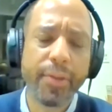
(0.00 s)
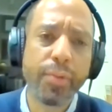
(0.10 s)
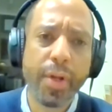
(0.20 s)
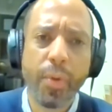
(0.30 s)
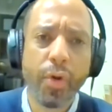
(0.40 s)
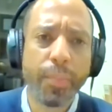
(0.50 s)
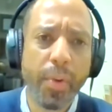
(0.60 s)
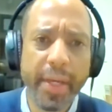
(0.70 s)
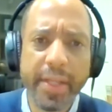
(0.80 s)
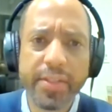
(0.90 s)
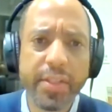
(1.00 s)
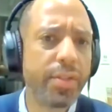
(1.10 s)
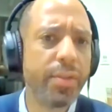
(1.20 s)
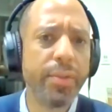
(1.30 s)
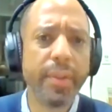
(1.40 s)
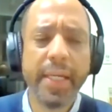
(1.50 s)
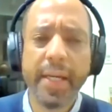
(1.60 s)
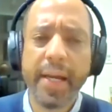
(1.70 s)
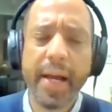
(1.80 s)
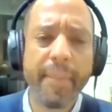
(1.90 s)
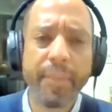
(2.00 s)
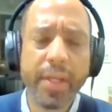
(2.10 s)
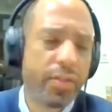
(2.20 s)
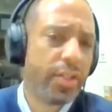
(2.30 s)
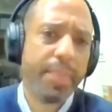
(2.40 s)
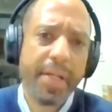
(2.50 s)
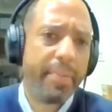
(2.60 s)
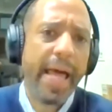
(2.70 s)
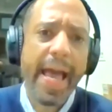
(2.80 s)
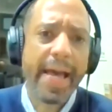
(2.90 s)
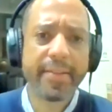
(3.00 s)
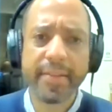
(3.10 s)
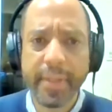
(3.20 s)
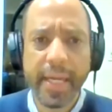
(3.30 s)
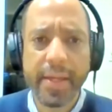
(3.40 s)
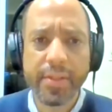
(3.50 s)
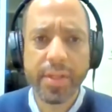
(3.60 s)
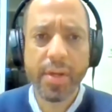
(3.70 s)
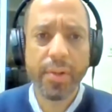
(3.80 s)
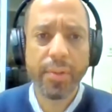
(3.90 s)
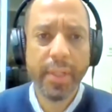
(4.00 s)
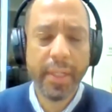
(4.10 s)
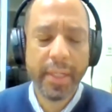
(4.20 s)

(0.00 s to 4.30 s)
through their Rose Bowl Institute. It's just been a blast. And so,